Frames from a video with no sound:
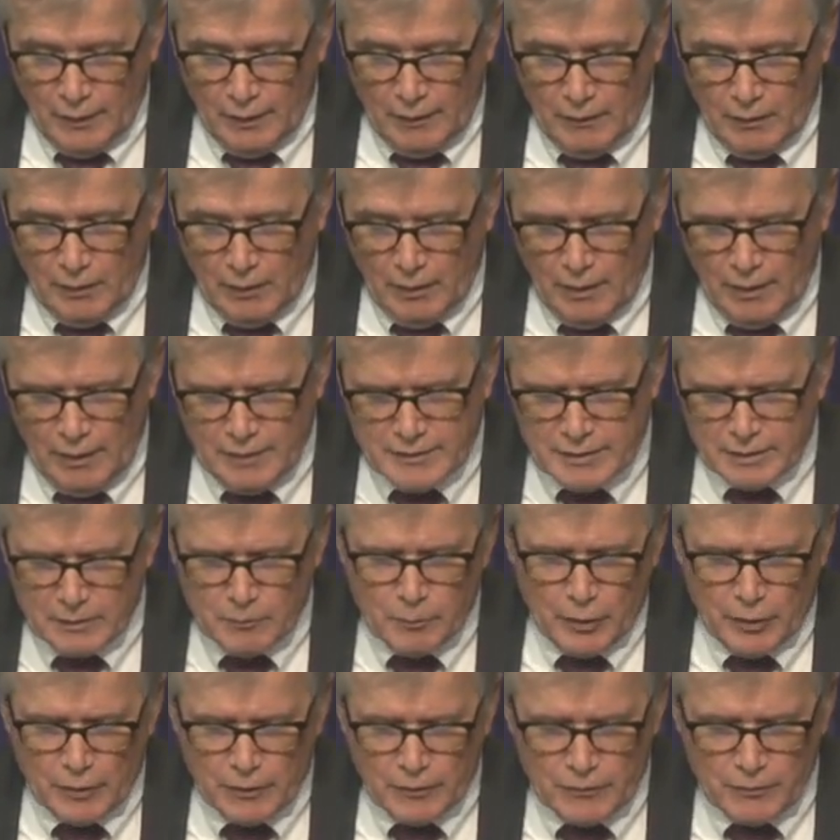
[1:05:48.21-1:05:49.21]
I
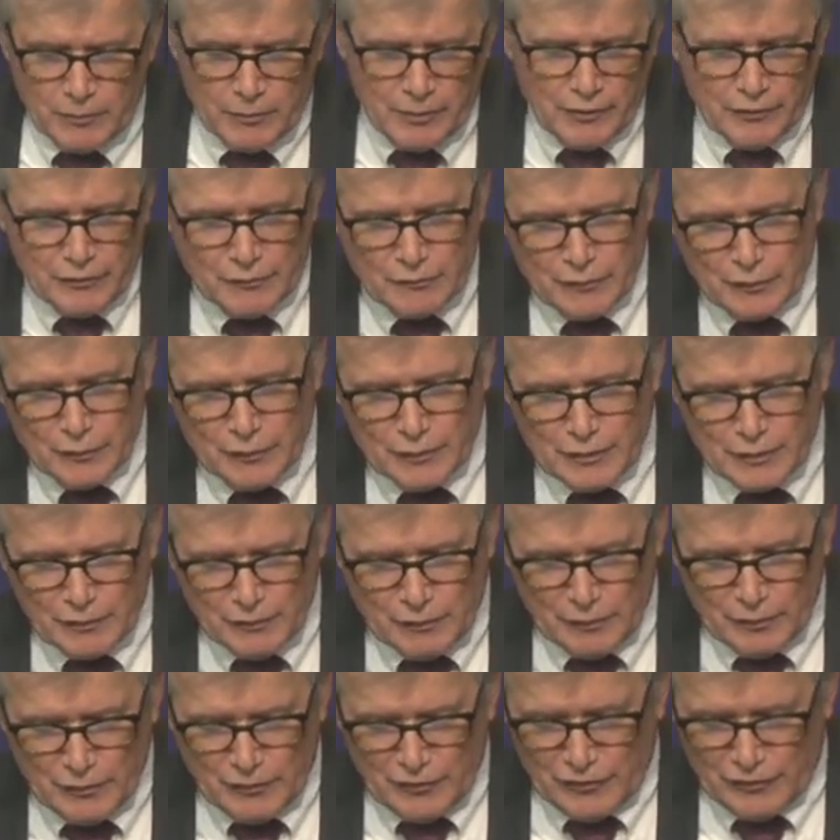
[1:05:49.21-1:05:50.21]
think part of the reason for the
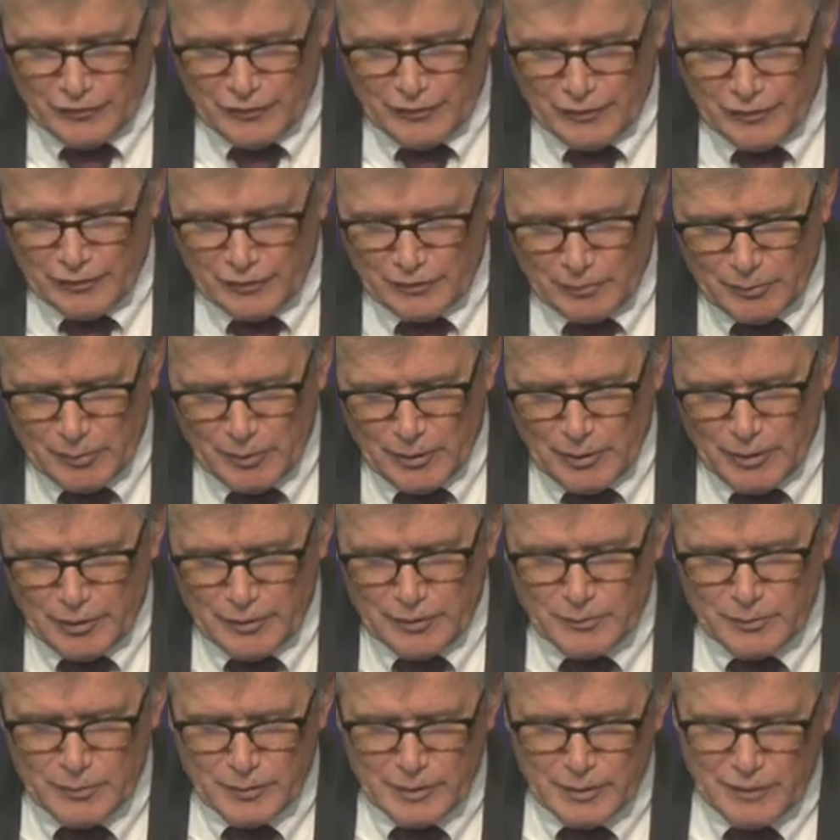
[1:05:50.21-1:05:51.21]
difference, as long as we're
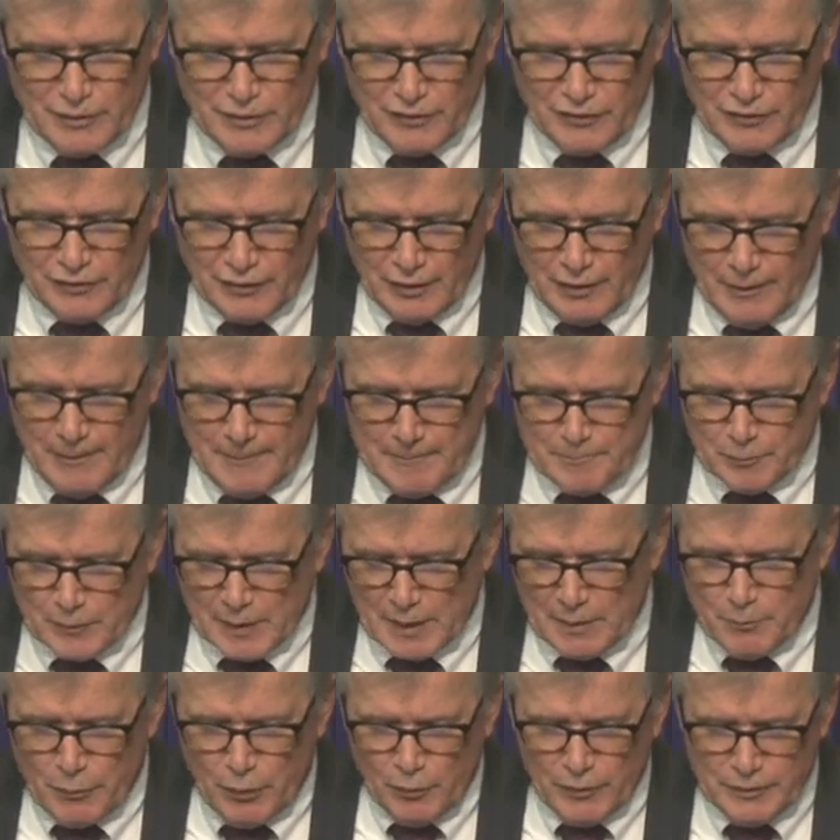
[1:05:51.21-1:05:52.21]
arguing, is
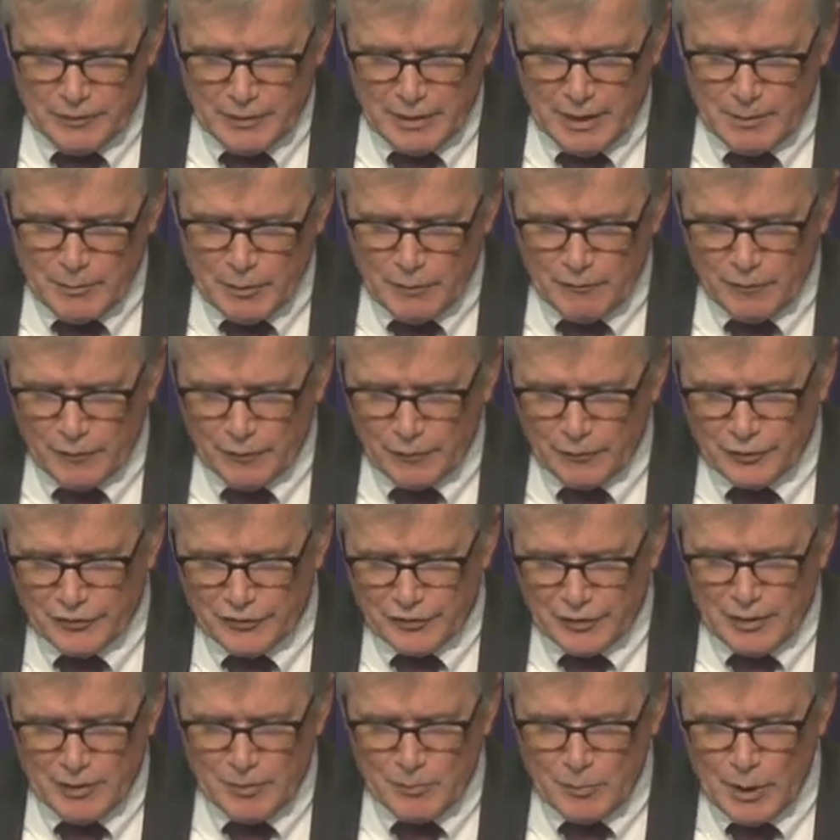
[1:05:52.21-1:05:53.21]
the point that Amy
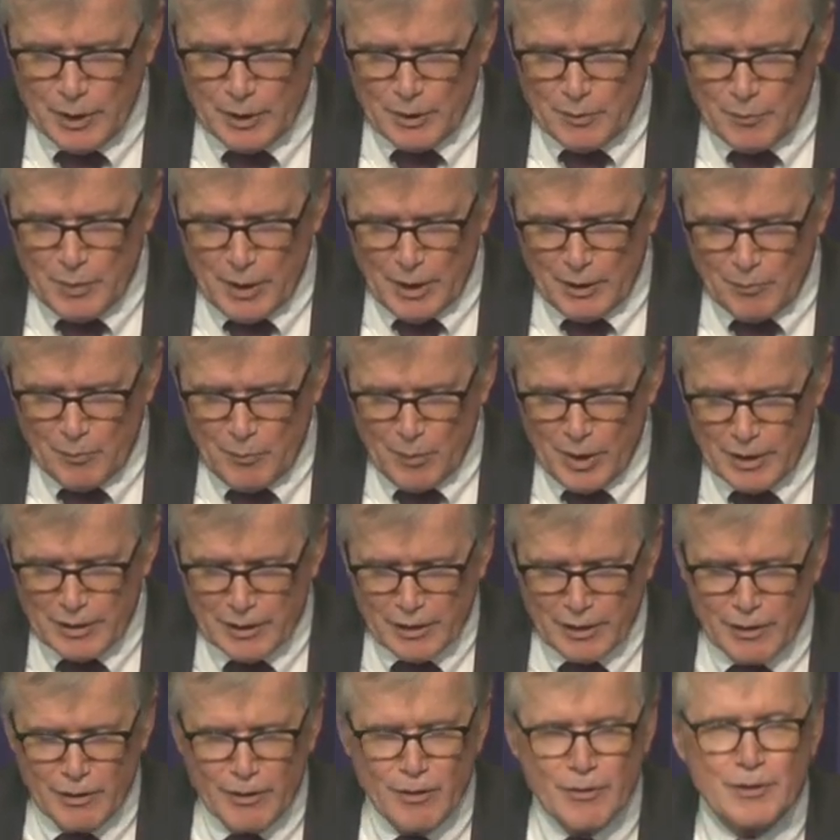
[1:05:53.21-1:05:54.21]
Finkelstein made about
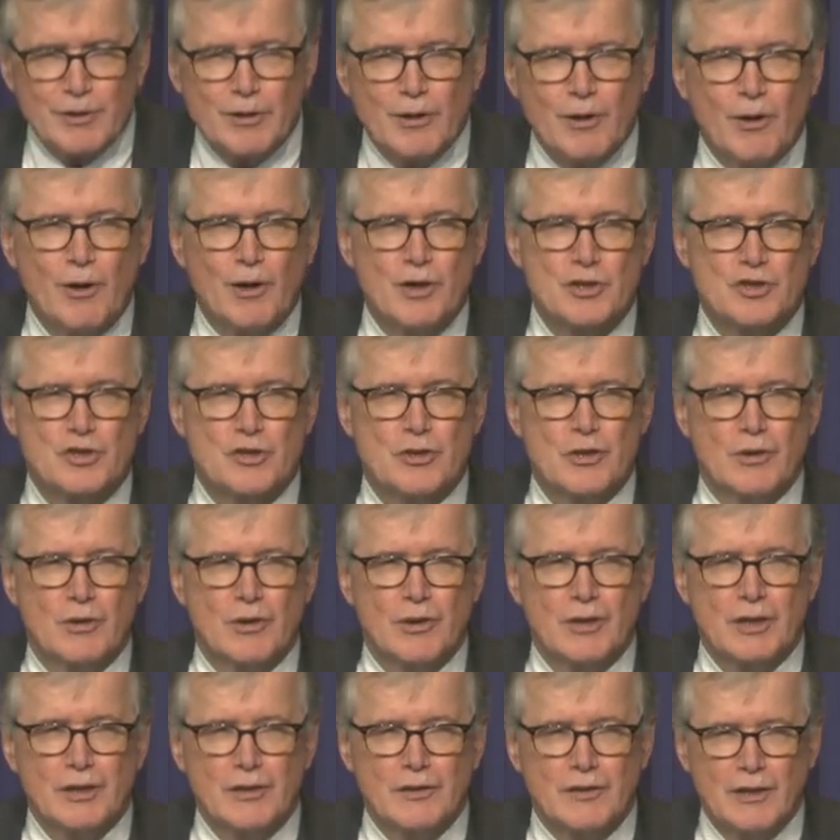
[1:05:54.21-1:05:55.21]
Medicare and cost
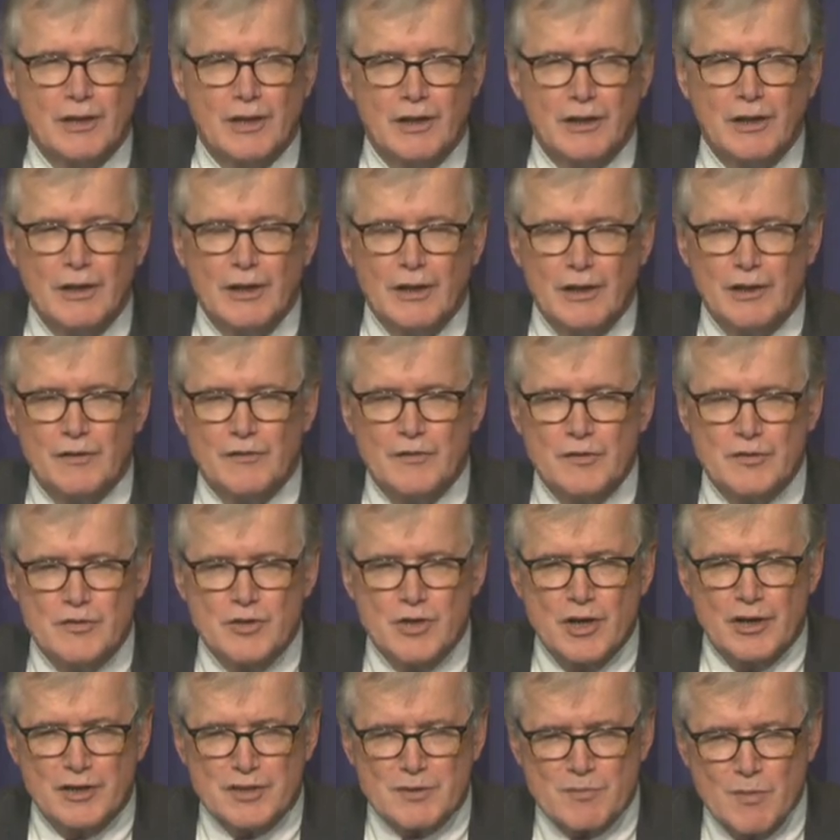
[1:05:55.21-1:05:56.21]
sharing, that if you
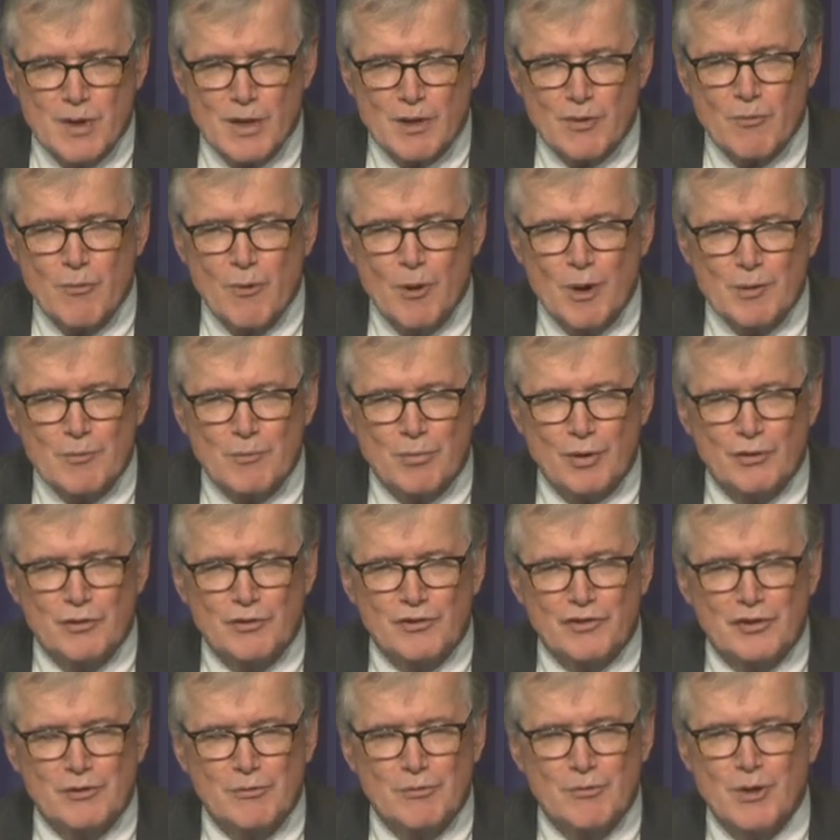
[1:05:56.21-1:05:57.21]
just make one
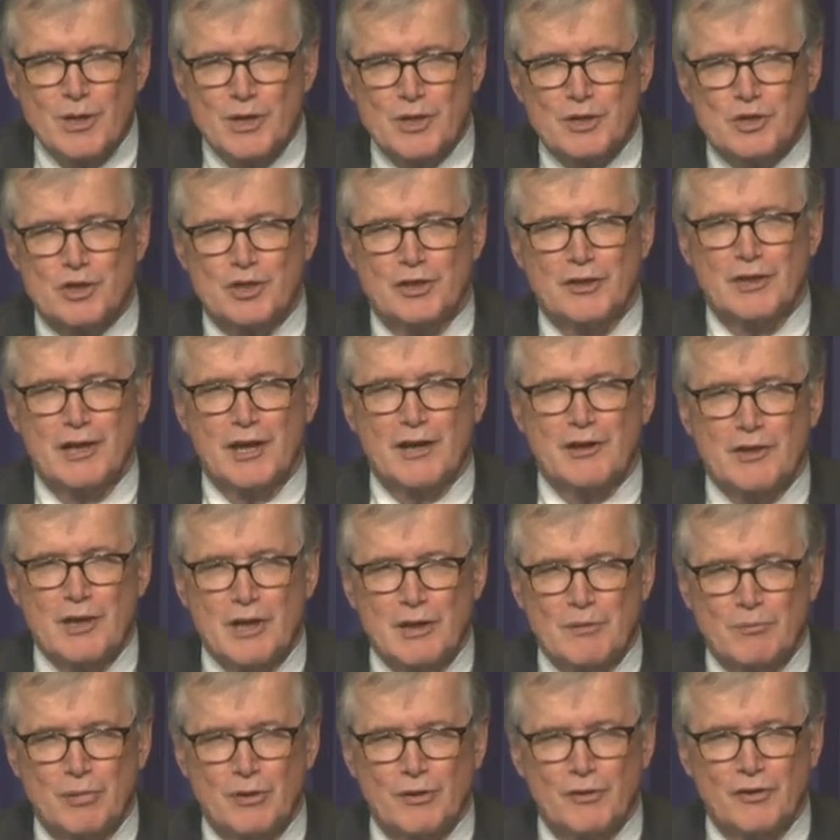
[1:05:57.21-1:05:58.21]
person rich and now
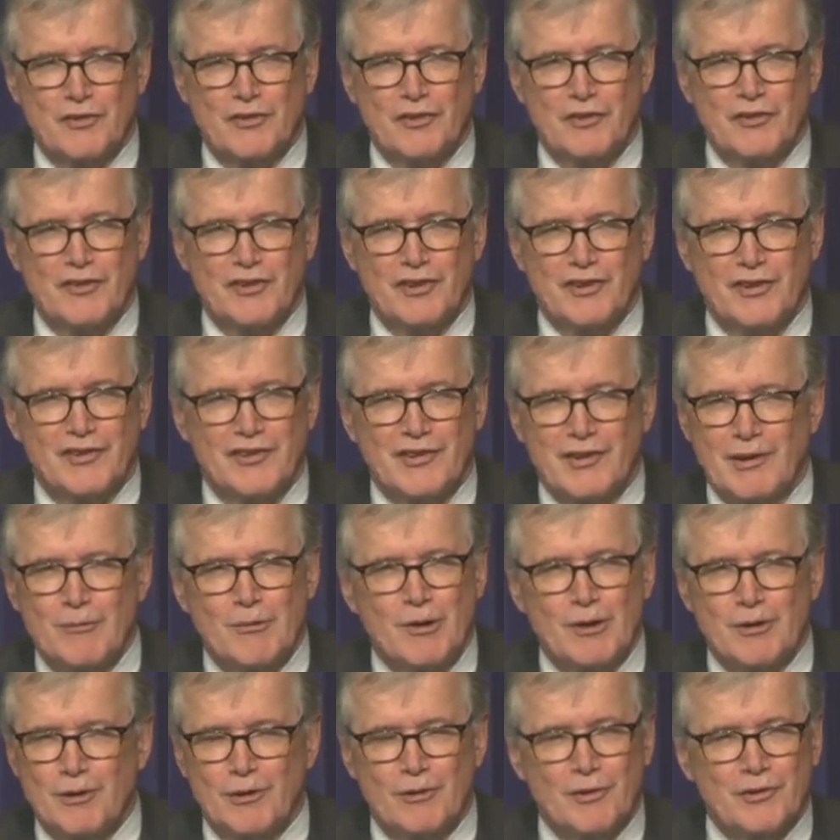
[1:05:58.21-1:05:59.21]
that person says, I
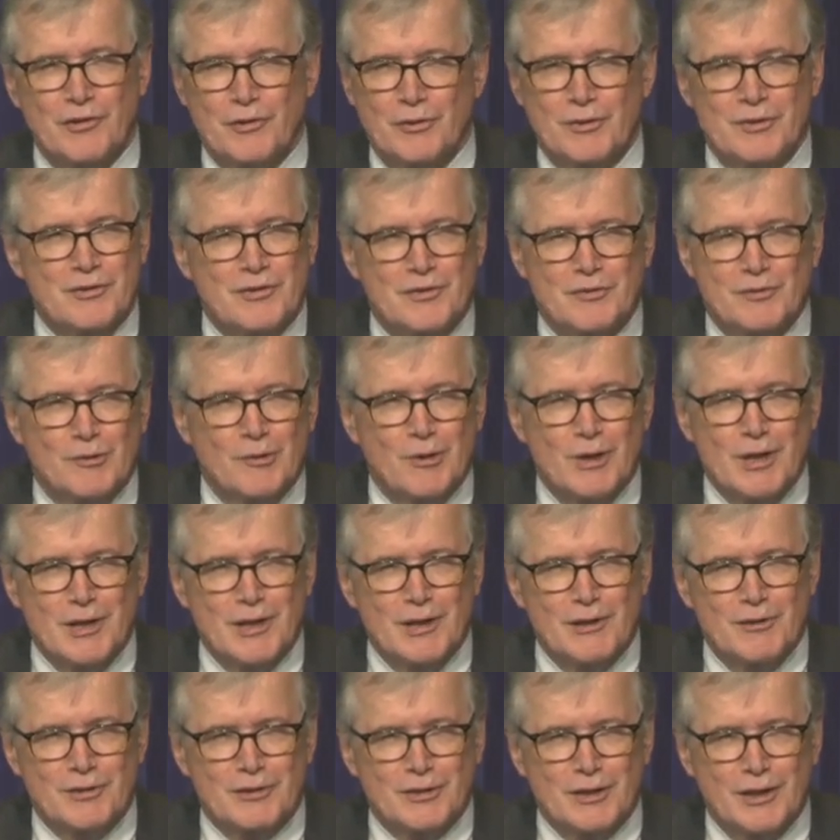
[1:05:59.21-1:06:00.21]
want all sorts of great
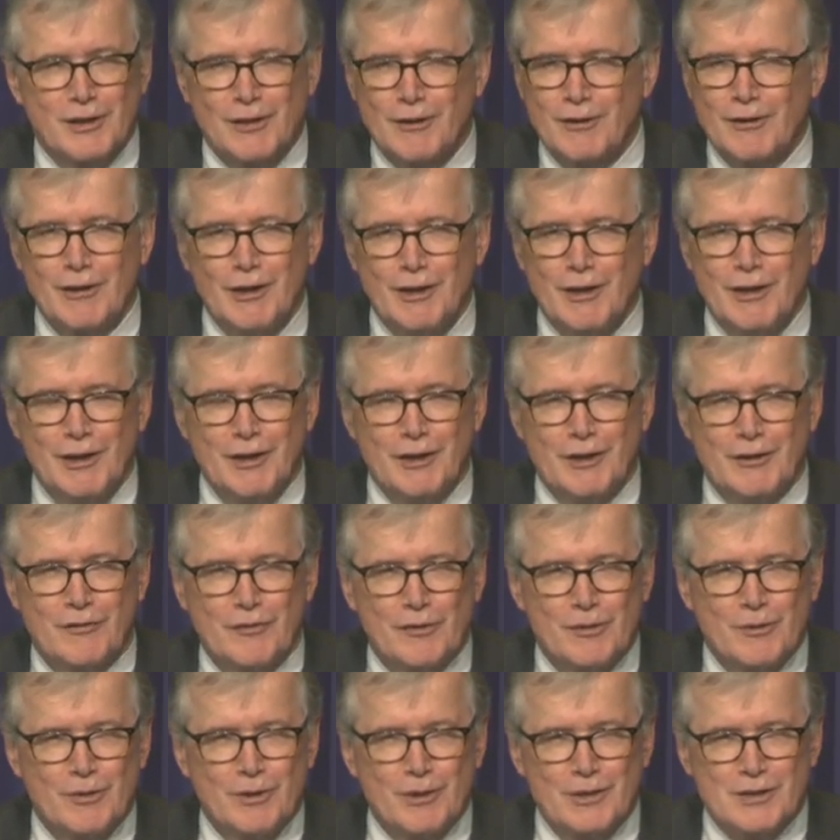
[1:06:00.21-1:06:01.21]
health care, if they're